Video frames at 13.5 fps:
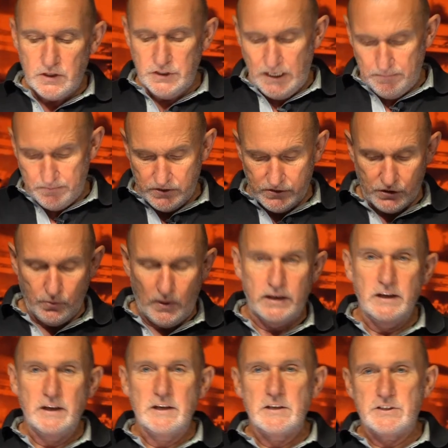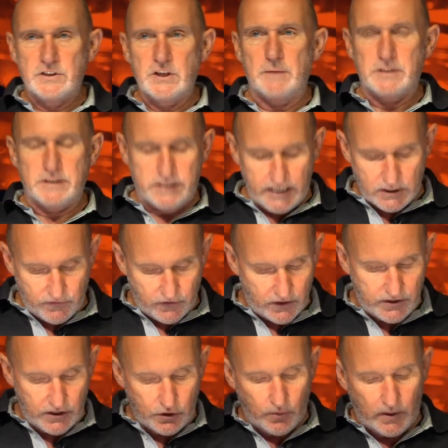chapter 6,
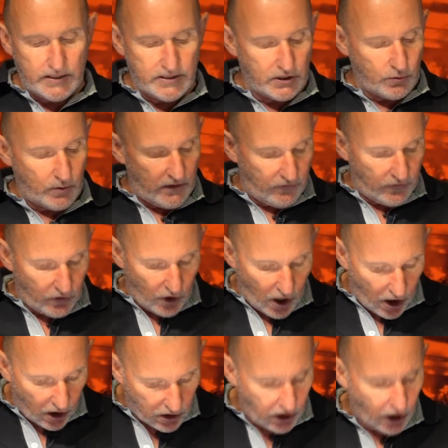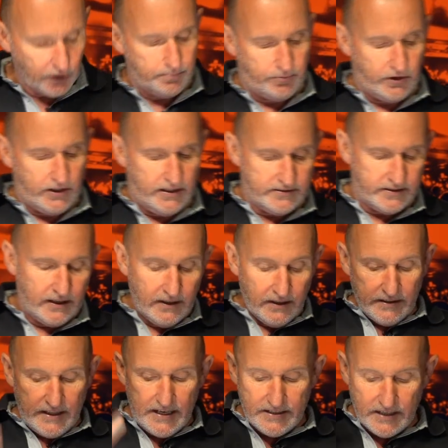verses 20 to 24, are God-breathed.
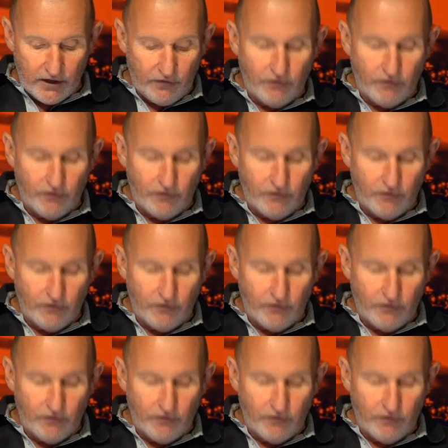These are the